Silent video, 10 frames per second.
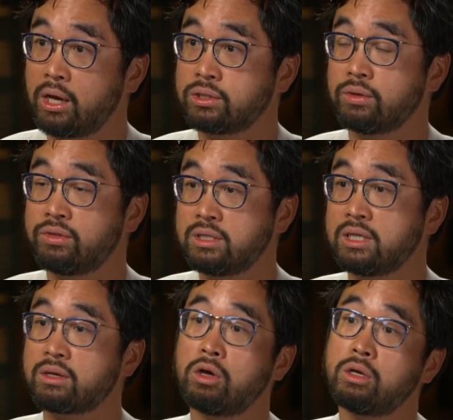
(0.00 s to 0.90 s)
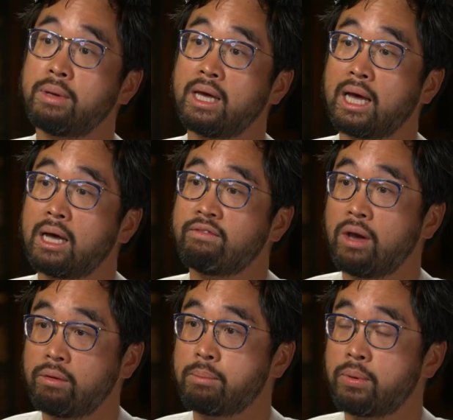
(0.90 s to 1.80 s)
So this is going to be a
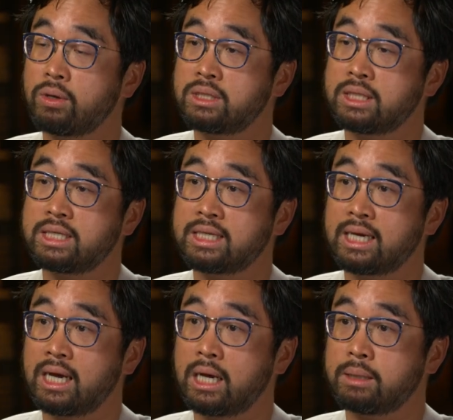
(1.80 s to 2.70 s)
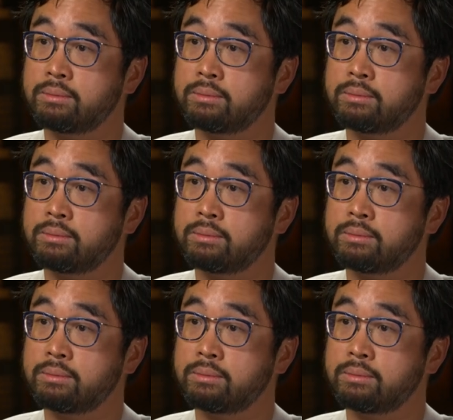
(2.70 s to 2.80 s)
very important, uh,